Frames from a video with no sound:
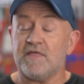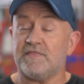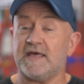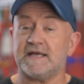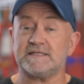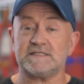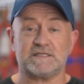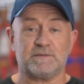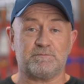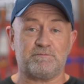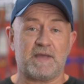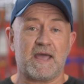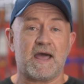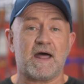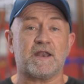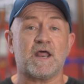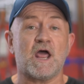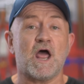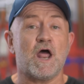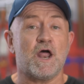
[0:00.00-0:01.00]
That's
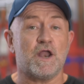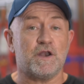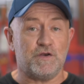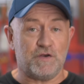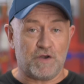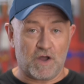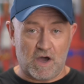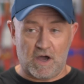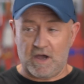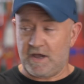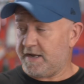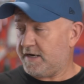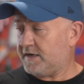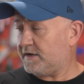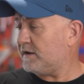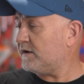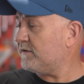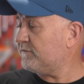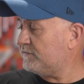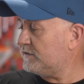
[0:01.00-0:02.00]
about nine
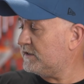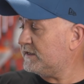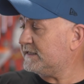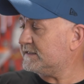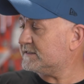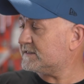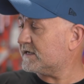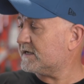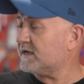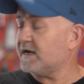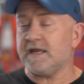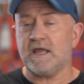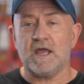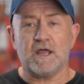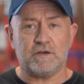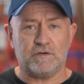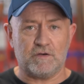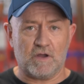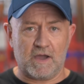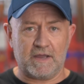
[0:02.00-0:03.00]
of these, okay?
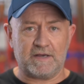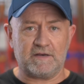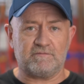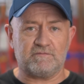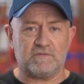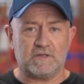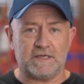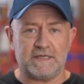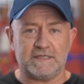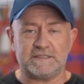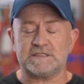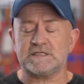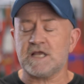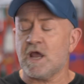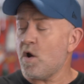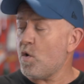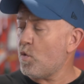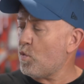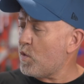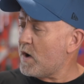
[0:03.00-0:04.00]
Nine of these,
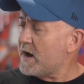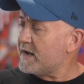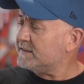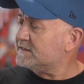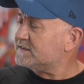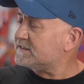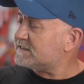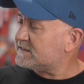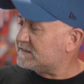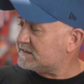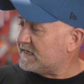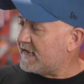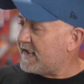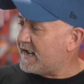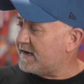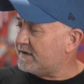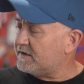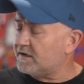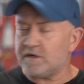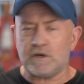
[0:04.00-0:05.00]
one
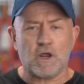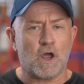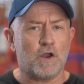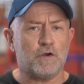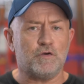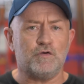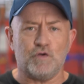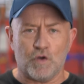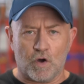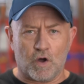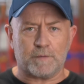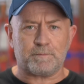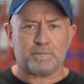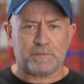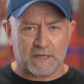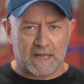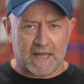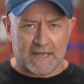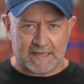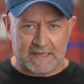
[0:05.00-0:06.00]
standard, not
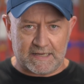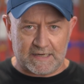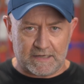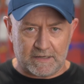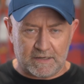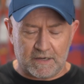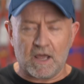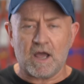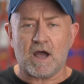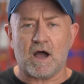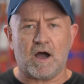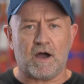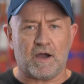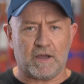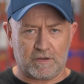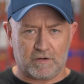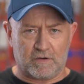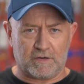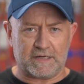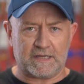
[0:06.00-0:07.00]
plug-in
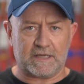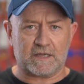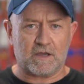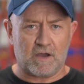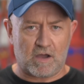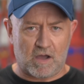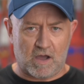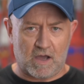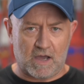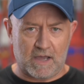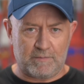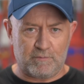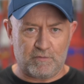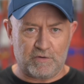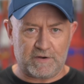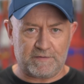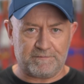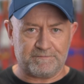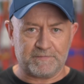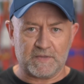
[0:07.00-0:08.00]
Ioniq
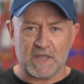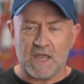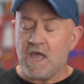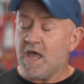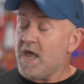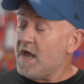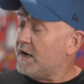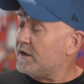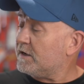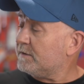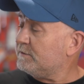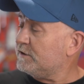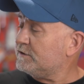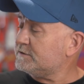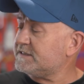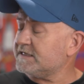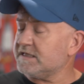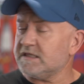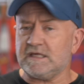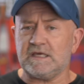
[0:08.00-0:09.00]
Hybrid. And I'm
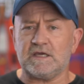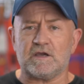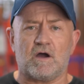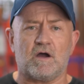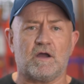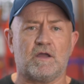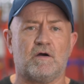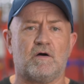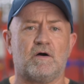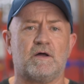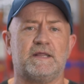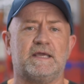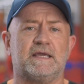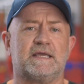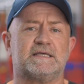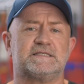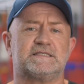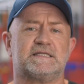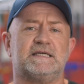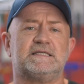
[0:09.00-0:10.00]
using the
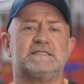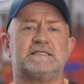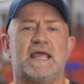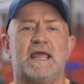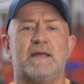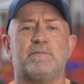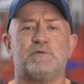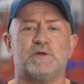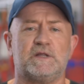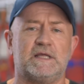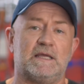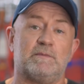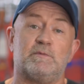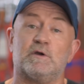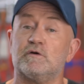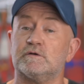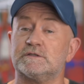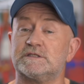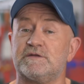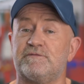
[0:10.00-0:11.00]
Ioniq as an example here
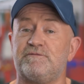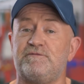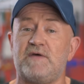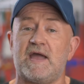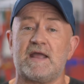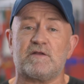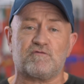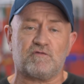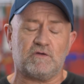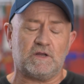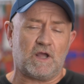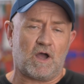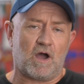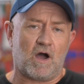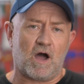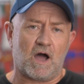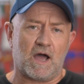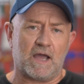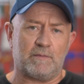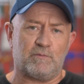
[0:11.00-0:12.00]
because the factory
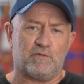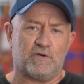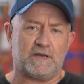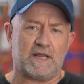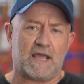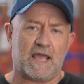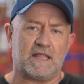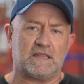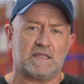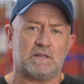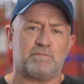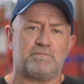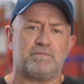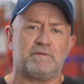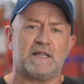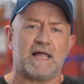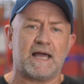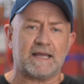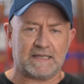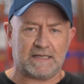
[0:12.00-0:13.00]
hybrid and the
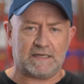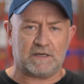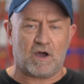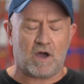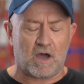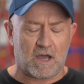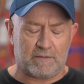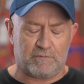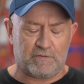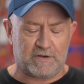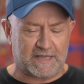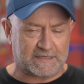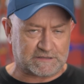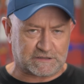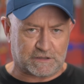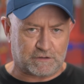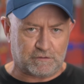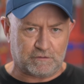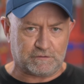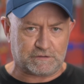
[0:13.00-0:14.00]
plug-in hybrid
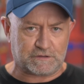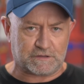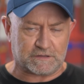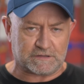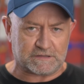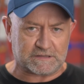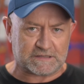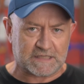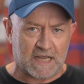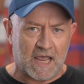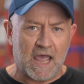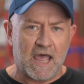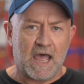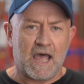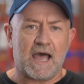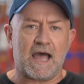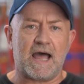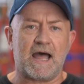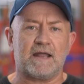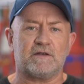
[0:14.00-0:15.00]
executions
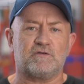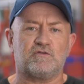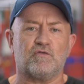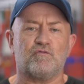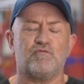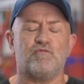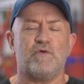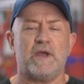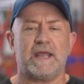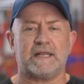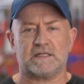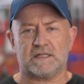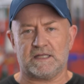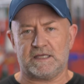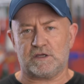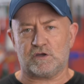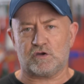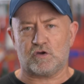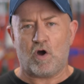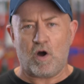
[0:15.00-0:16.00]
are
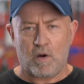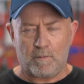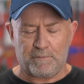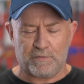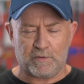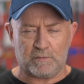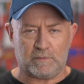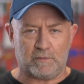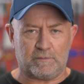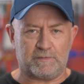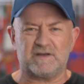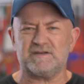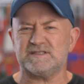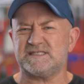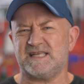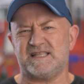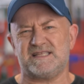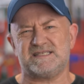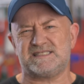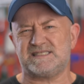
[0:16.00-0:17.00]
directly comparable
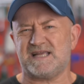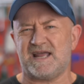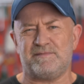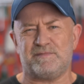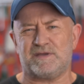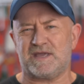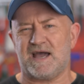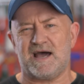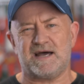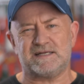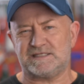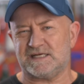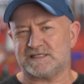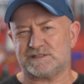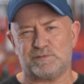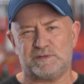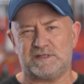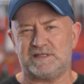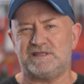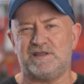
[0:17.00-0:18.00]
because they're the same car
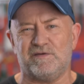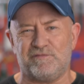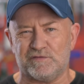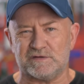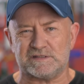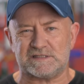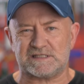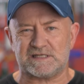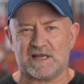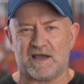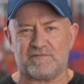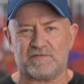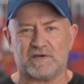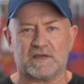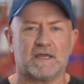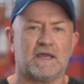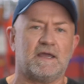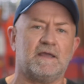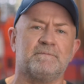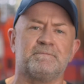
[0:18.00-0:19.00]
just with different stuff,
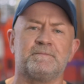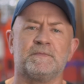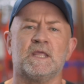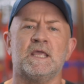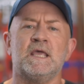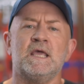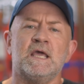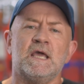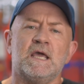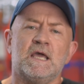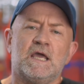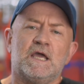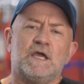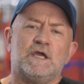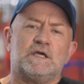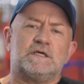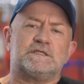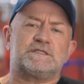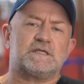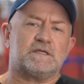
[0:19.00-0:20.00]
okay?
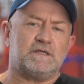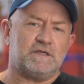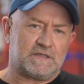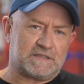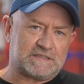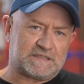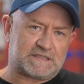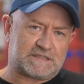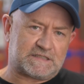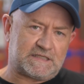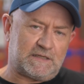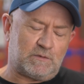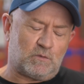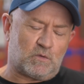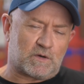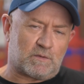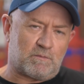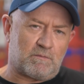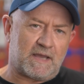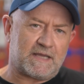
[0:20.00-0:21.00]
So you can see
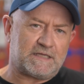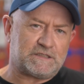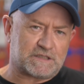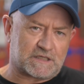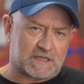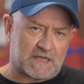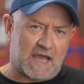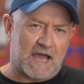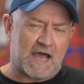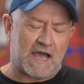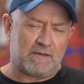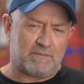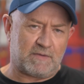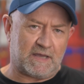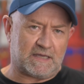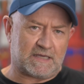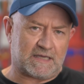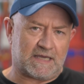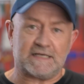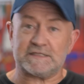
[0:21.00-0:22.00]
what a major car
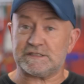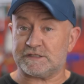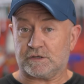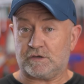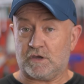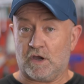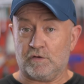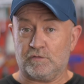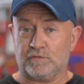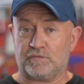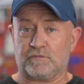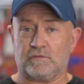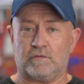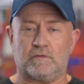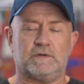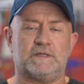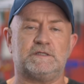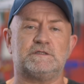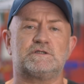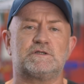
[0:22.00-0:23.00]
maker has to go
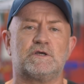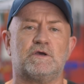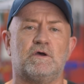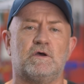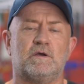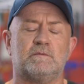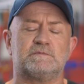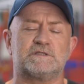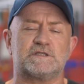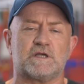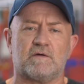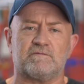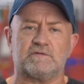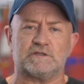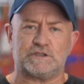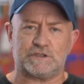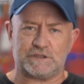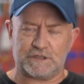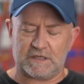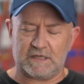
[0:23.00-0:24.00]
through in terms of
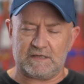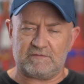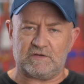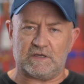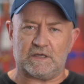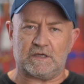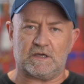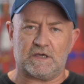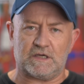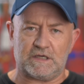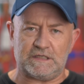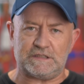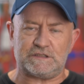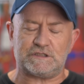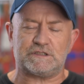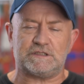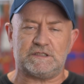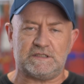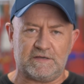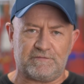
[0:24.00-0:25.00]
achieving
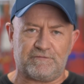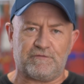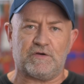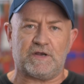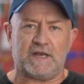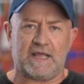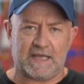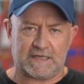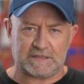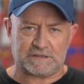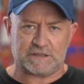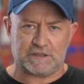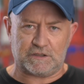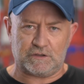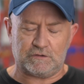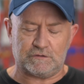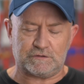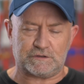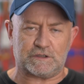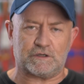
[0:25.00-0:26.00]
each different
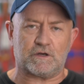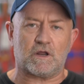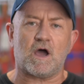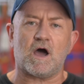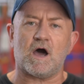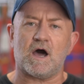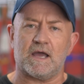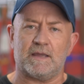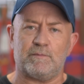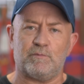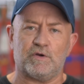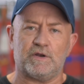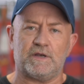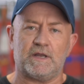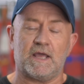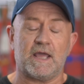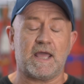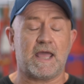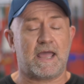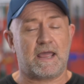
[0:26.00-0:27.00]
execution,
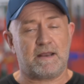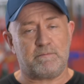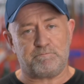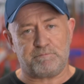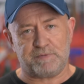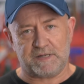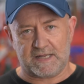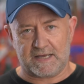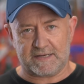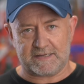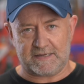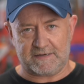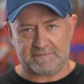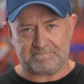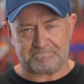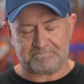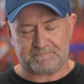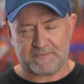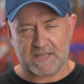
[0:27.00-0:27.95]
hybrid and plug-in.